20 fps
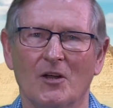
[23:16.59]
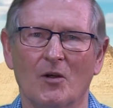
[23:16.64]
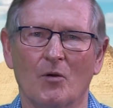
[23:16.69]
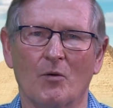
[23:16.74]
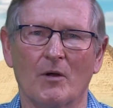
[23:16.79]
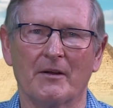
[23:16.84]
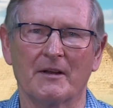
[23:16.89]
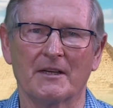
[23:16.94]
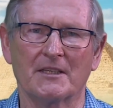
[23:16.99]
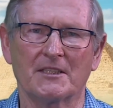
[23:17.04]

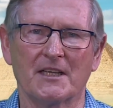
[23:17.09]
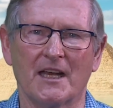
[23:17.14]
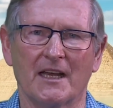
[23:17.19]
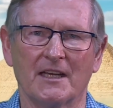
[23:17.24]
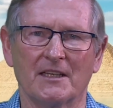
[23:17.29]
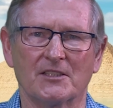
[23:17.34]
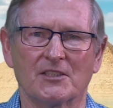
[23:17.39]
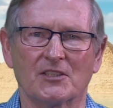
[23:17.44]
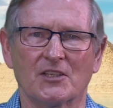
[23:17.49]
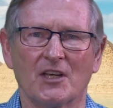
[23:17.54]
where it
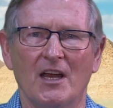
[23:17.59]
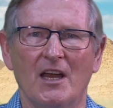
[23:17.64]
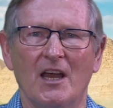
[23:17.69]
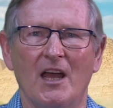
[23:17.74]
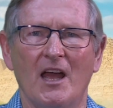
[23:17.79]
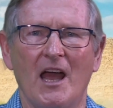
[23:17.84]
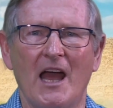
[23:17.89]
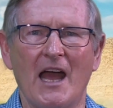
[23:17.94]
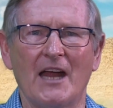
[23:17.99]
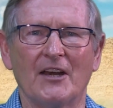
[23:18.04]
says,
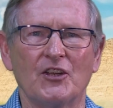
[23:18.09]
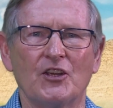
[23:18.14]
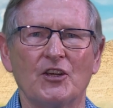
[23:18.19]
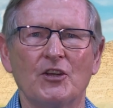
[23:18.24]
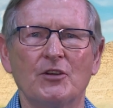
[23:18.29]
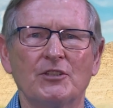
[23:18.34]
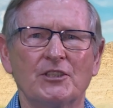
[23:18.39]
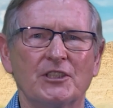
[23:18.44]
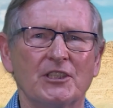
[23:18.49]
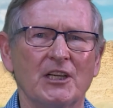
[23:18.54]
"And
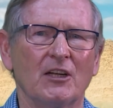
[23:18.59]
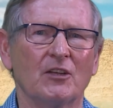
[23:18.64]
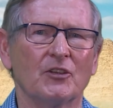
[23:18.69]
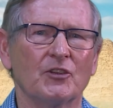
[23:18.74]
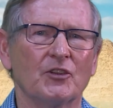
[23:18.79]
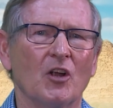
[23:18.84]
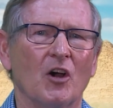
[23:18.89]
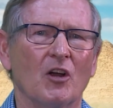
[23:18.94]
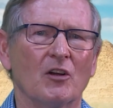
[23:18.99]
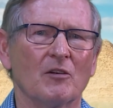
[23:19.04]
you shall
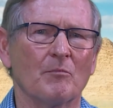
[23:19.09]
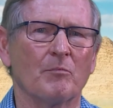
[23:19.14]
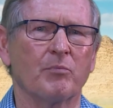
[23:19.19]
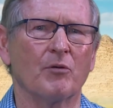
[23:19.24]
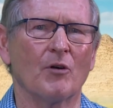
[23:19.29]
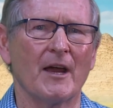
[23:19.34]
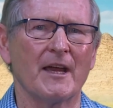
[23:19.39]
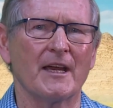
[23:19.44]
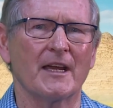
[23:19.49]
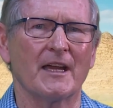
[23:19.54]
not
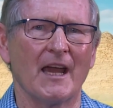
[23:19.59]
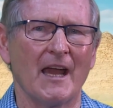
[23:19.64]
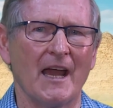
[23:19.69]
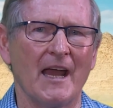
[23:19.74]
break